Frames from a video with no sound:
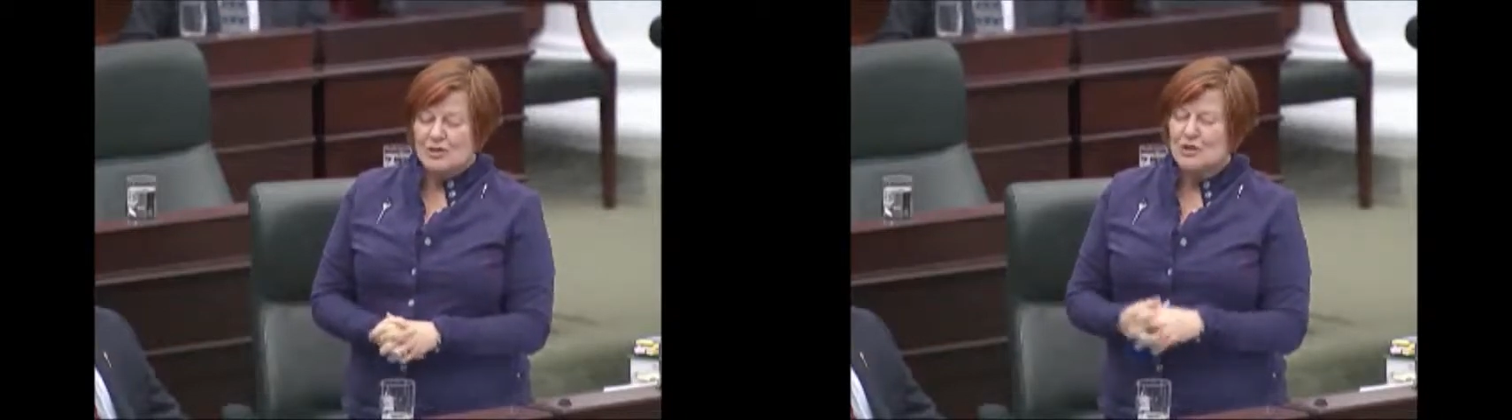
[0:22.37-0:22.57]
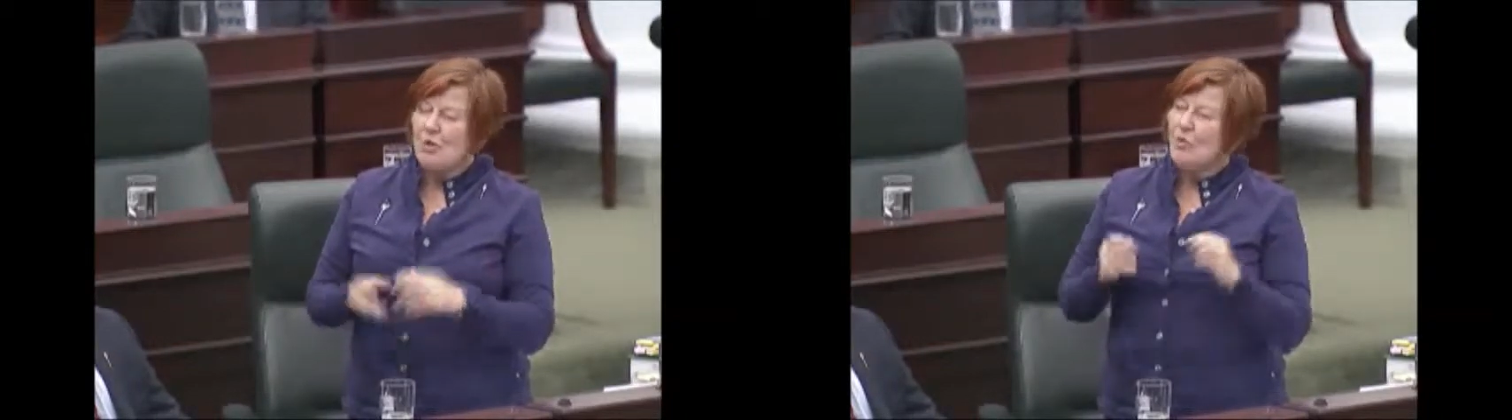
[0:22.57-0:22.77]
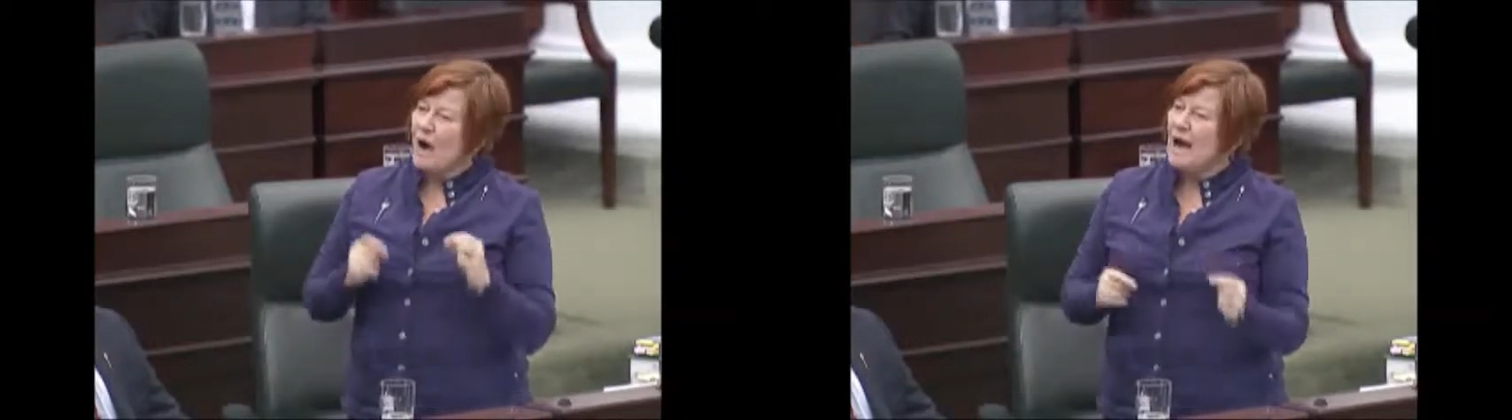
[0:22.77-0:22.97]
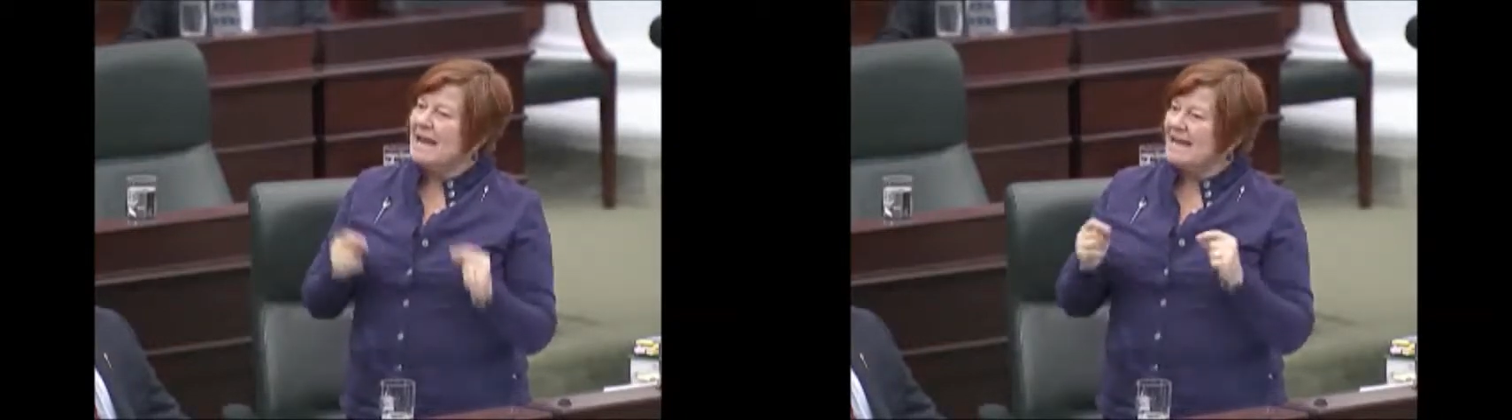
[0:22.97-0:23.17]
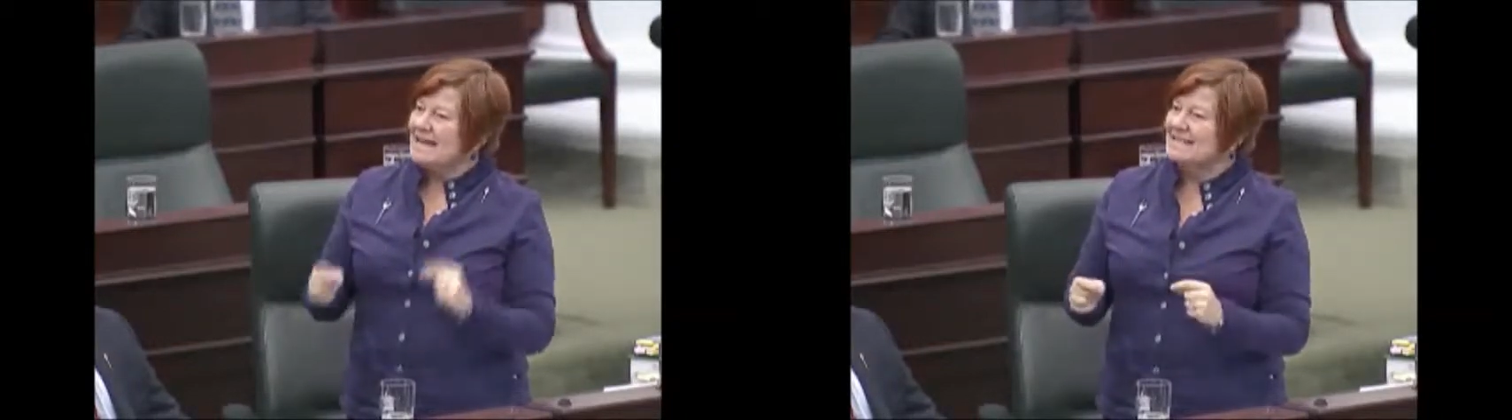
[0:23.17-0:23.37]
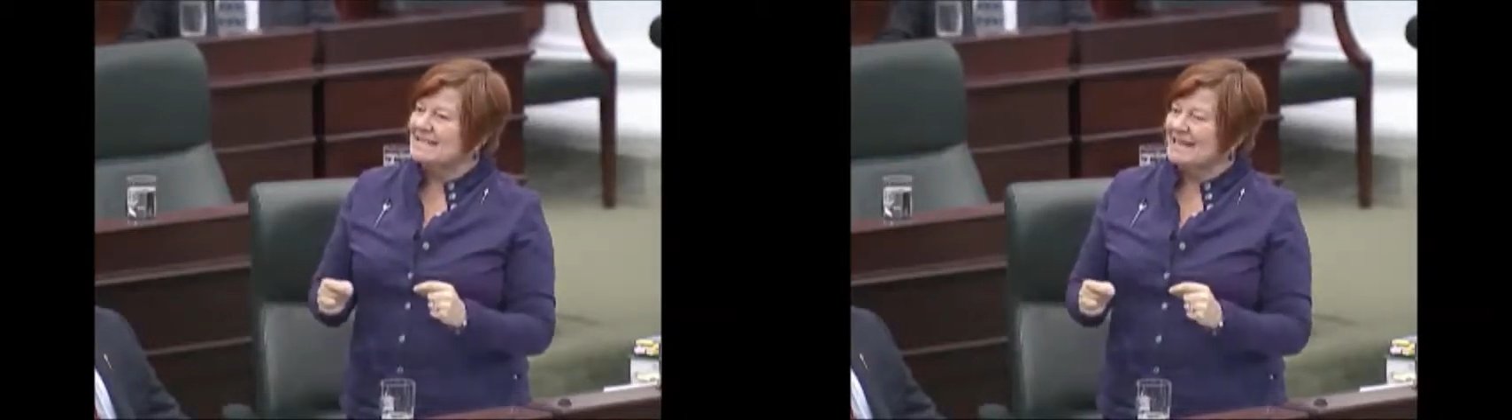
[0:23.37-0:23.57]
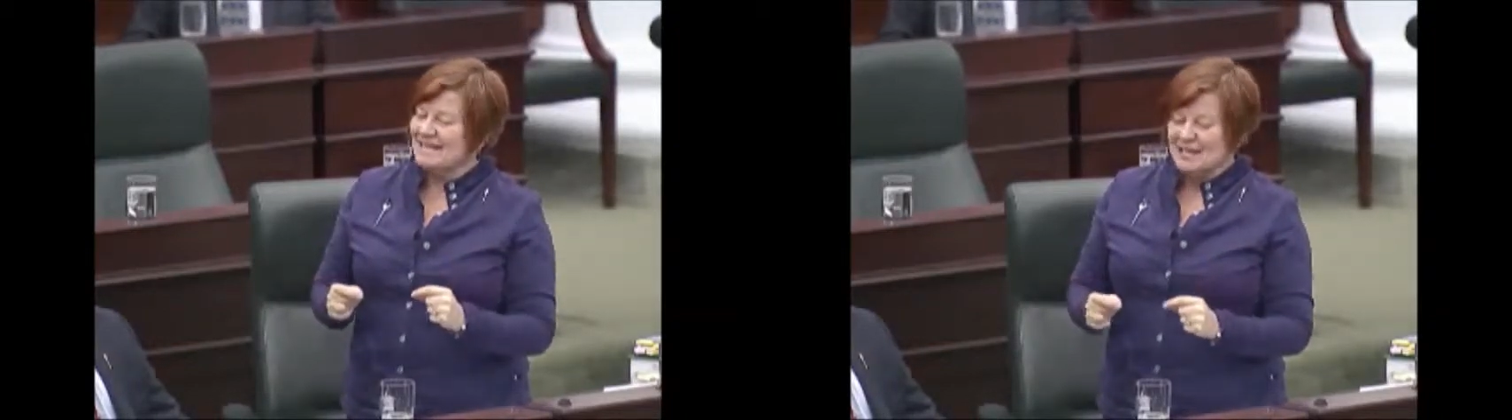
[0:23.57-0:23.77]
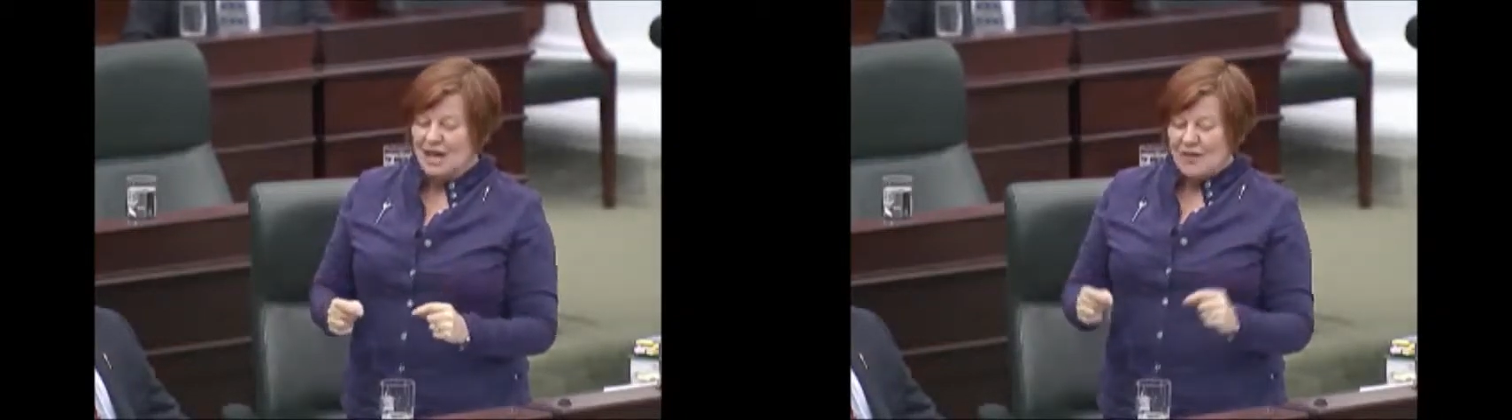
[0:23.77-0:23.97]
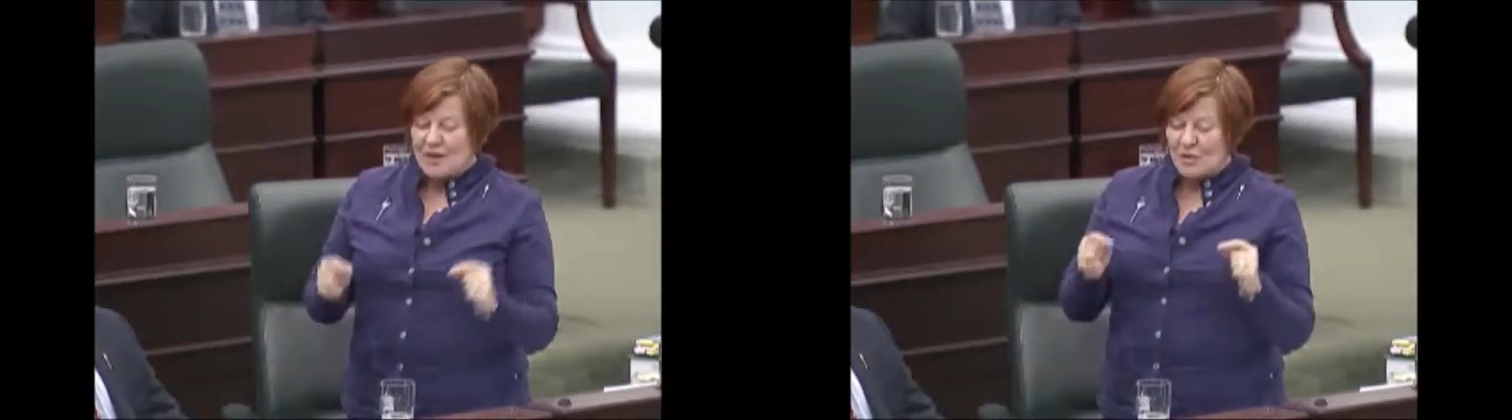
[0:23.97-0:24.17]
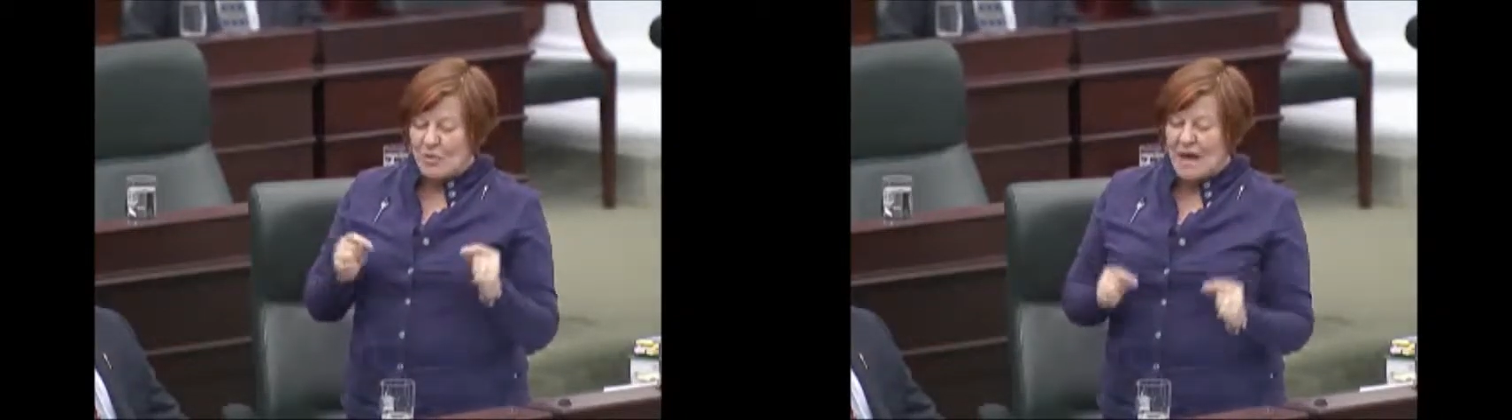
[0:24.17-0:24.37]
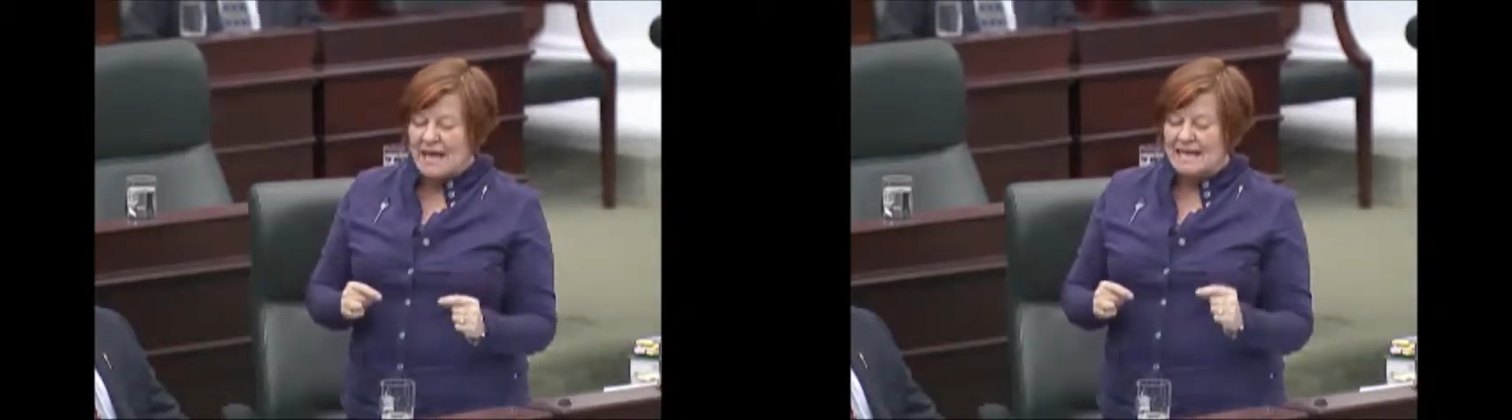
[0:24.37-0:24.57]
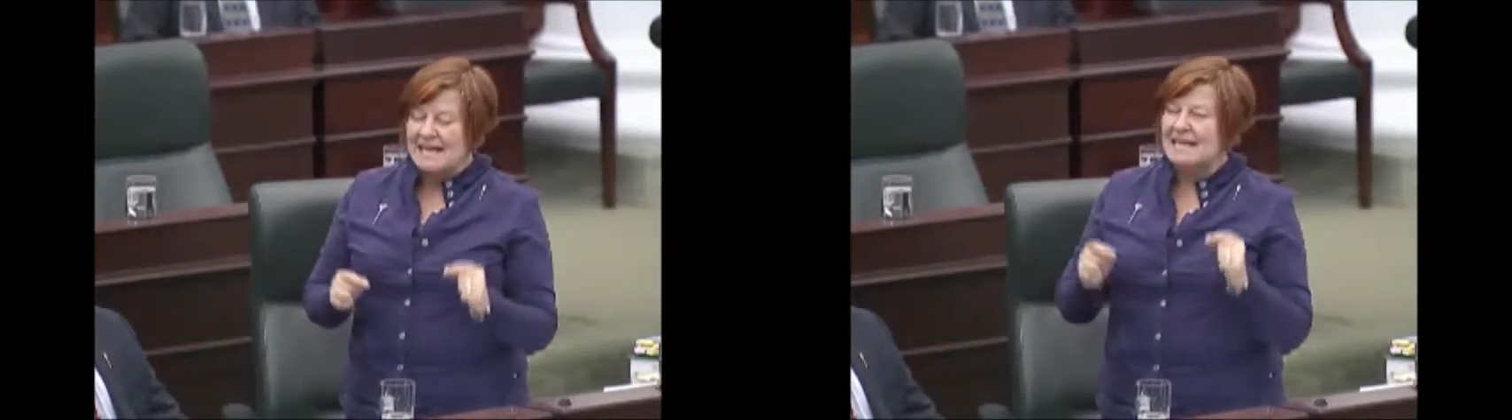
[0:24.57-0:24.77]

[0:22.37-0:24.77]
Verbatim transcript: So why is it that when